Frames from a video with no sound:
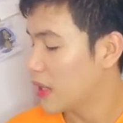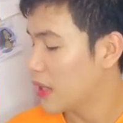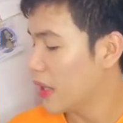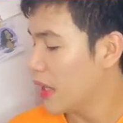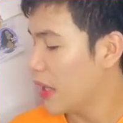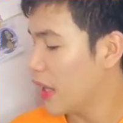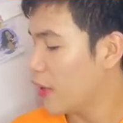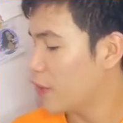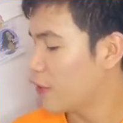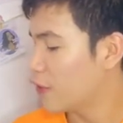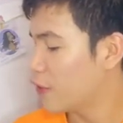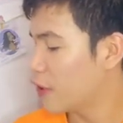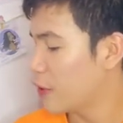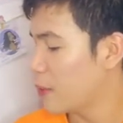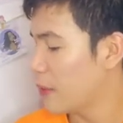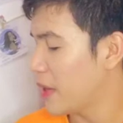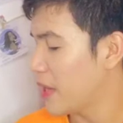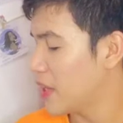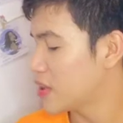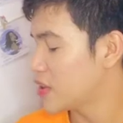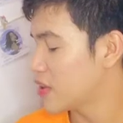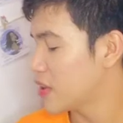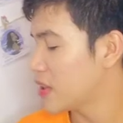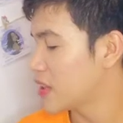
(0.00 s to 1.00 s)

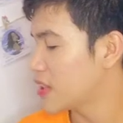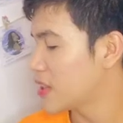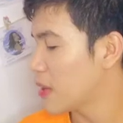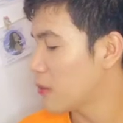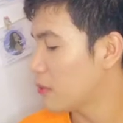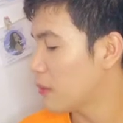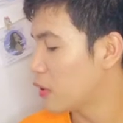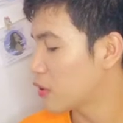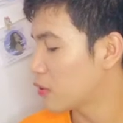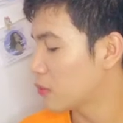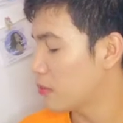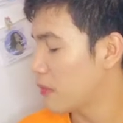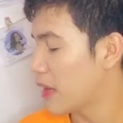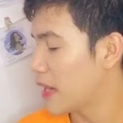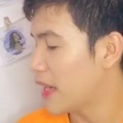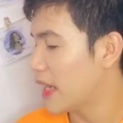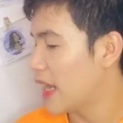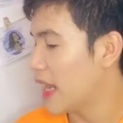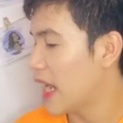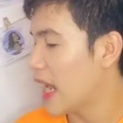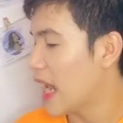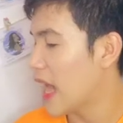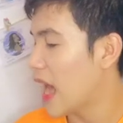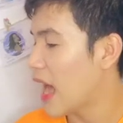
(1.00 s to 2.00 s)
informations about
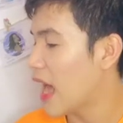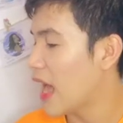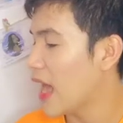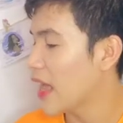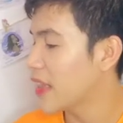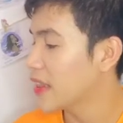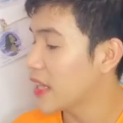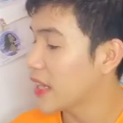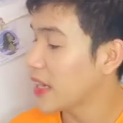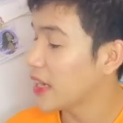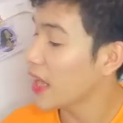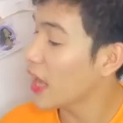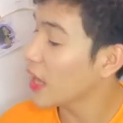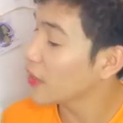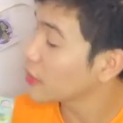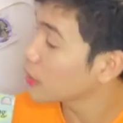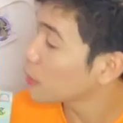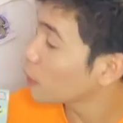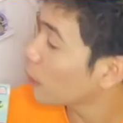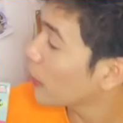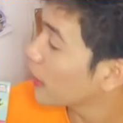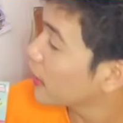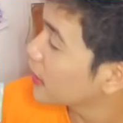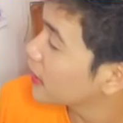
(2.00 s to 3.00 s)
Manila. And then, the
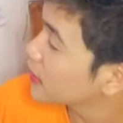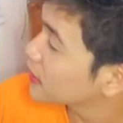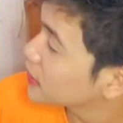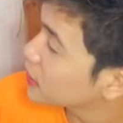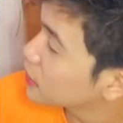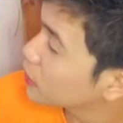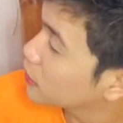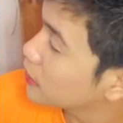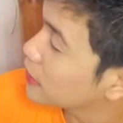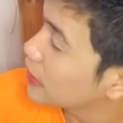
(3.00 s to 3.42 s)
other one is Good